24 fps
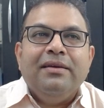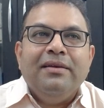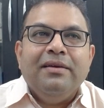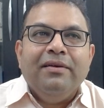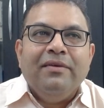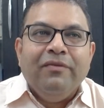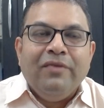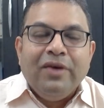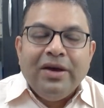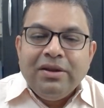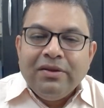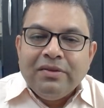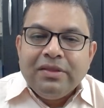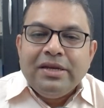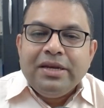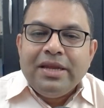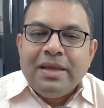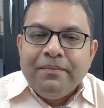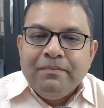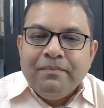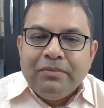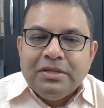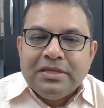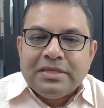One of the
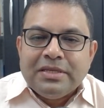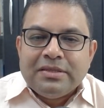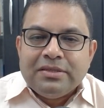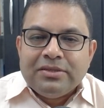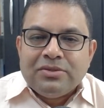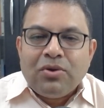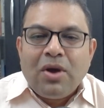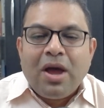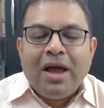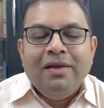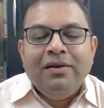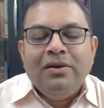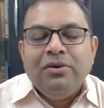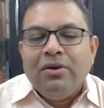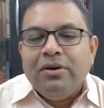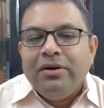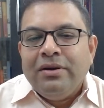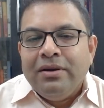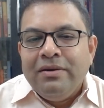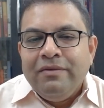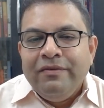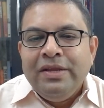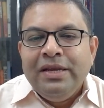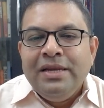temples, so I will
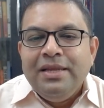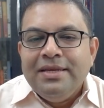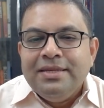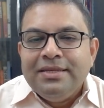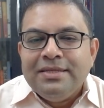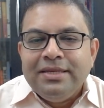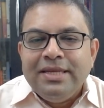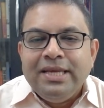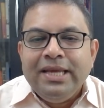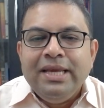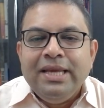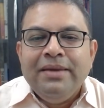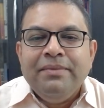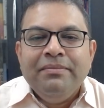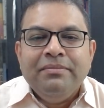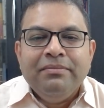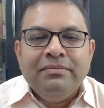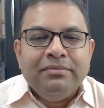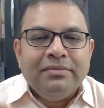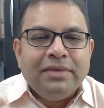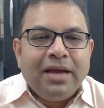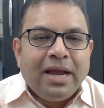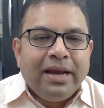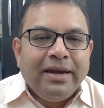not reveal his
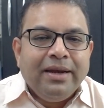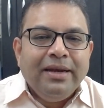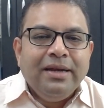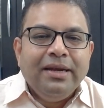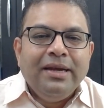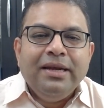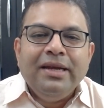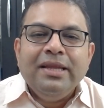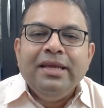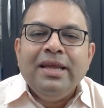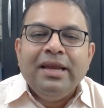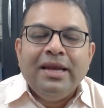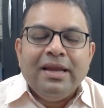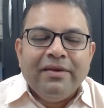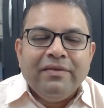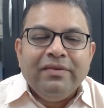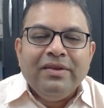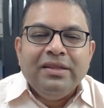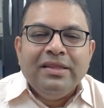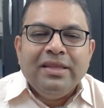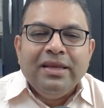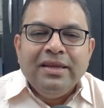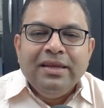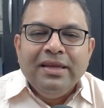name, identity and
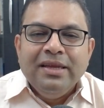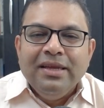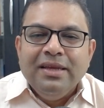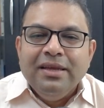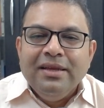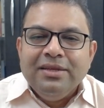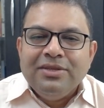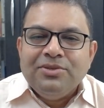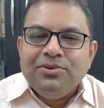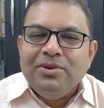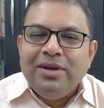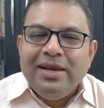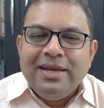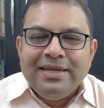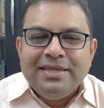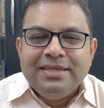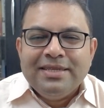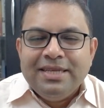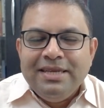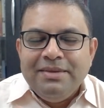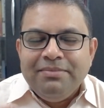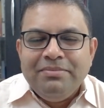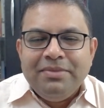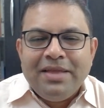everything. So let's
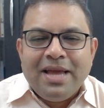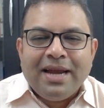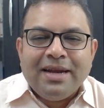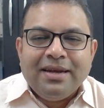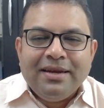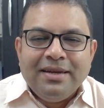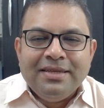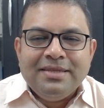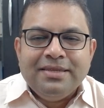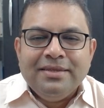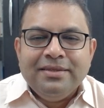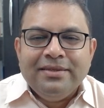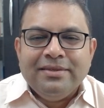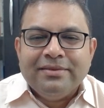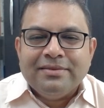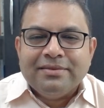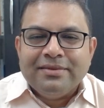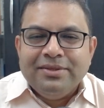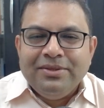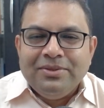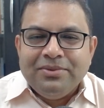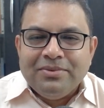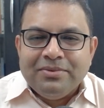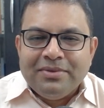keep that as a,
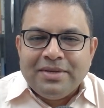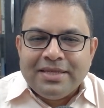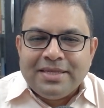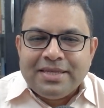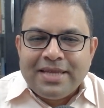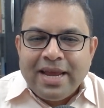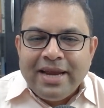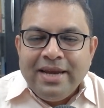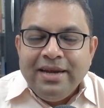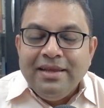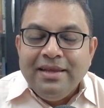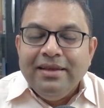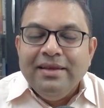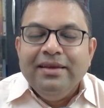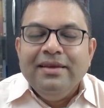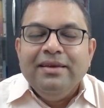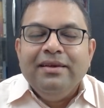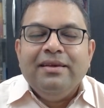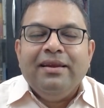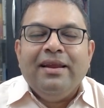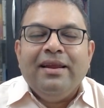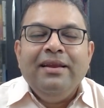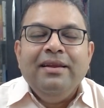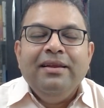you know, aside,
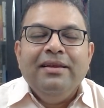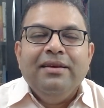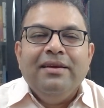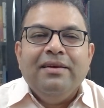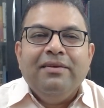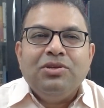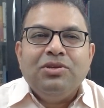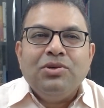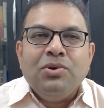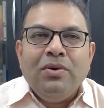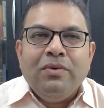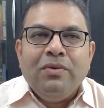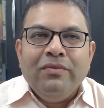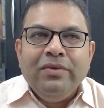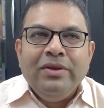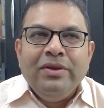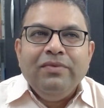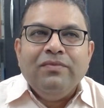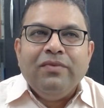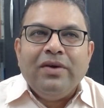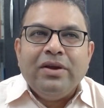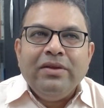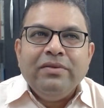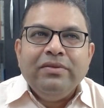right? So
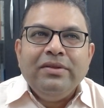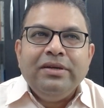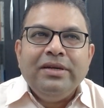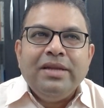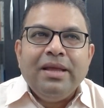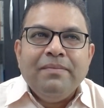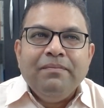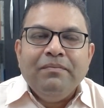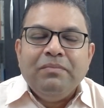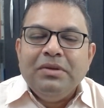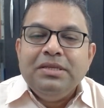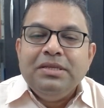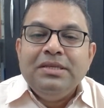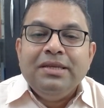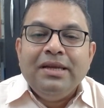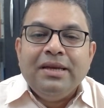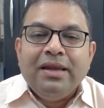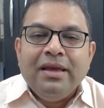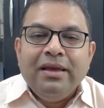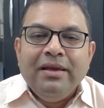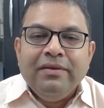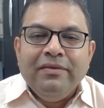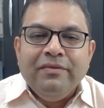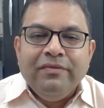in one of the temples that
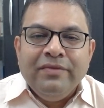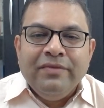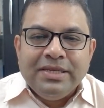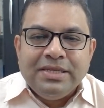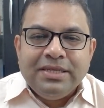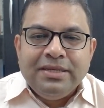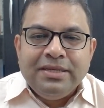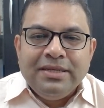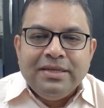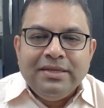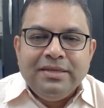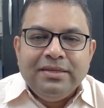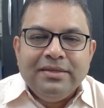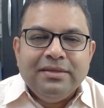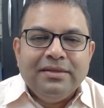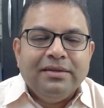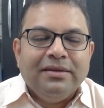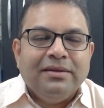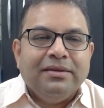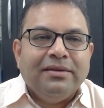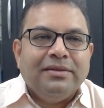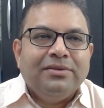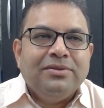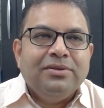I visited,
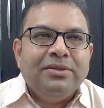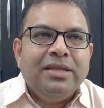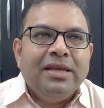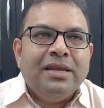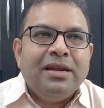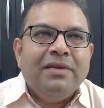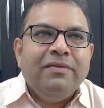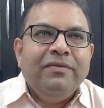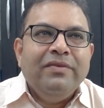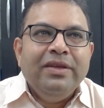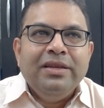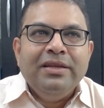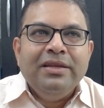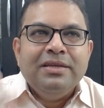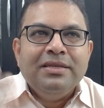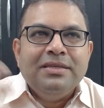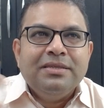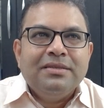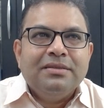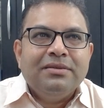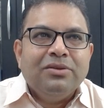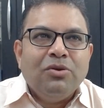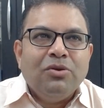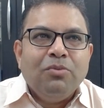so there are
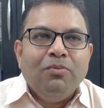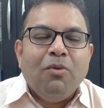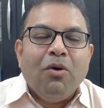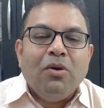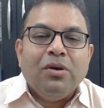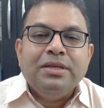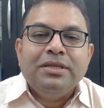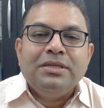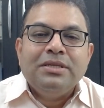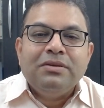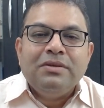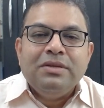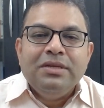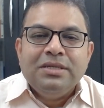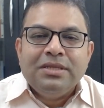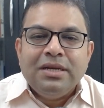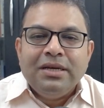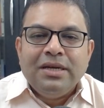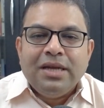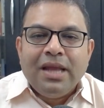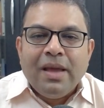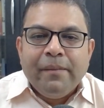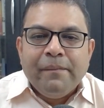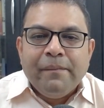various, you know, monasteries
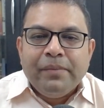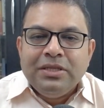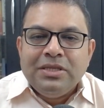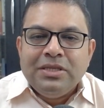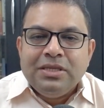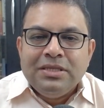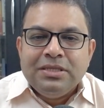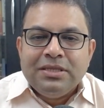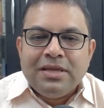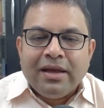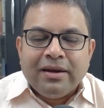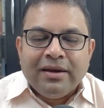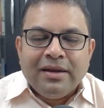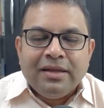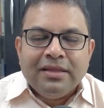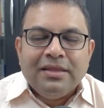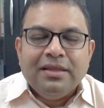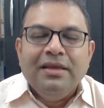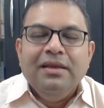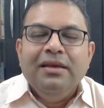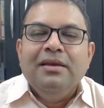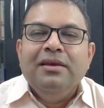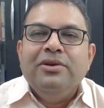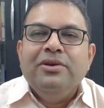and temples in Sarnath.
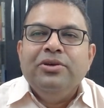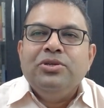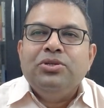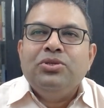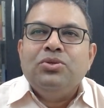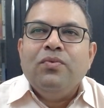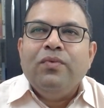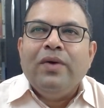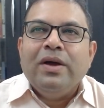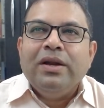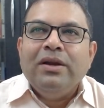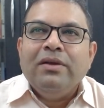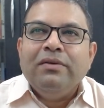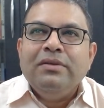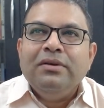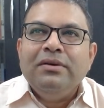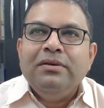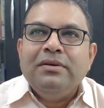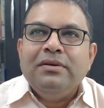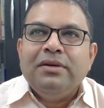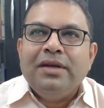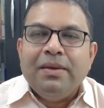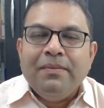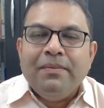So one of
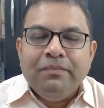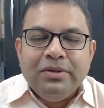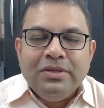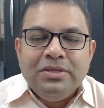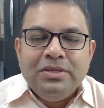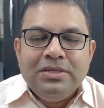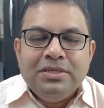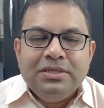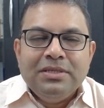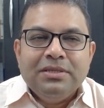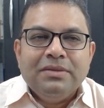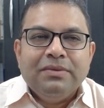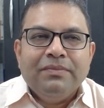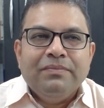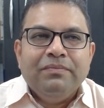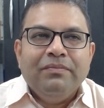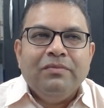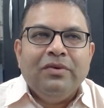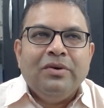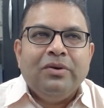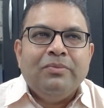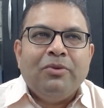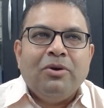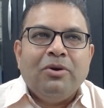the temples
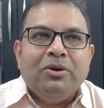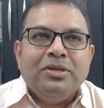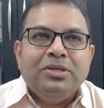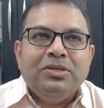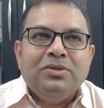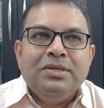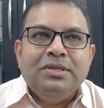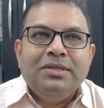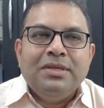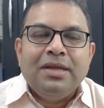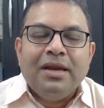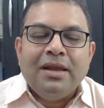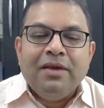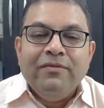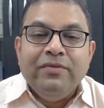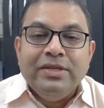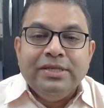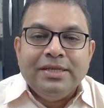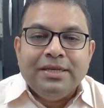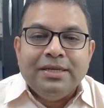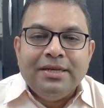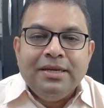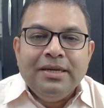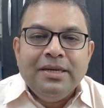or monasteries that I
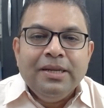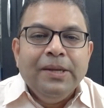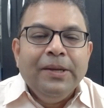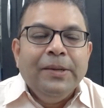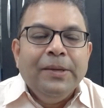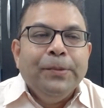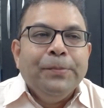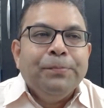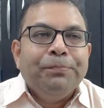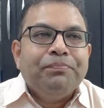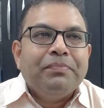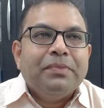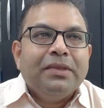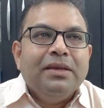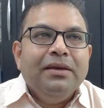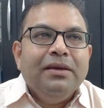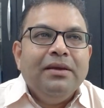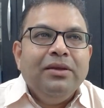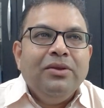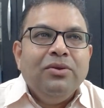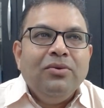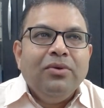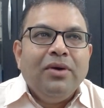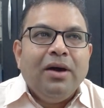visited,
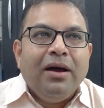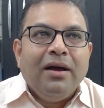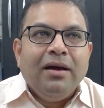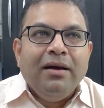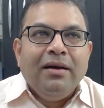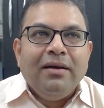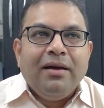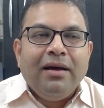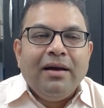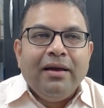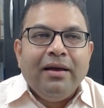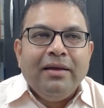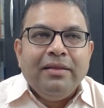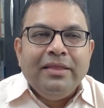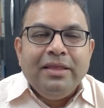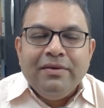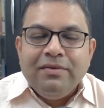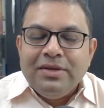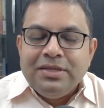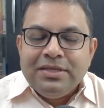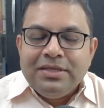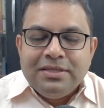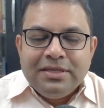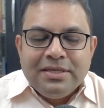you know, there
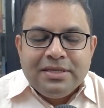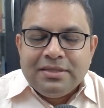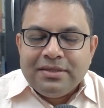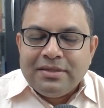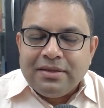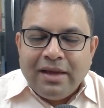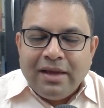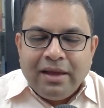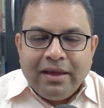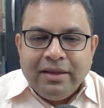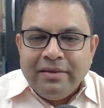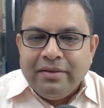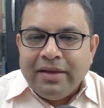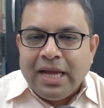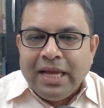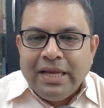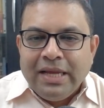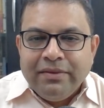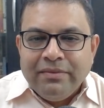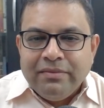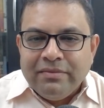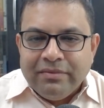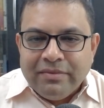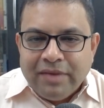was just,
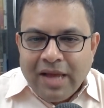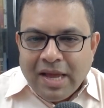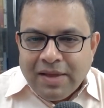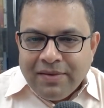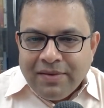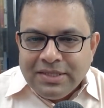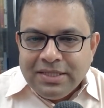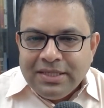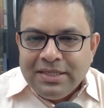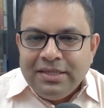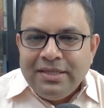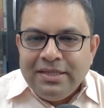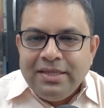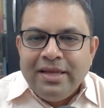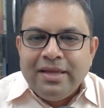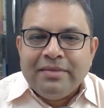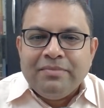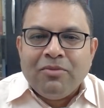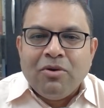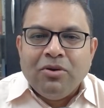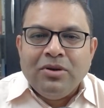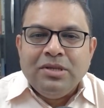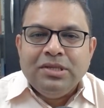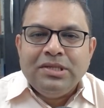I visited
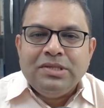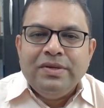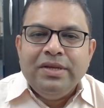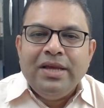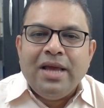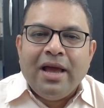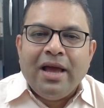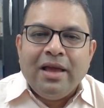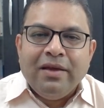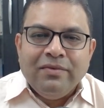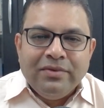that monastery.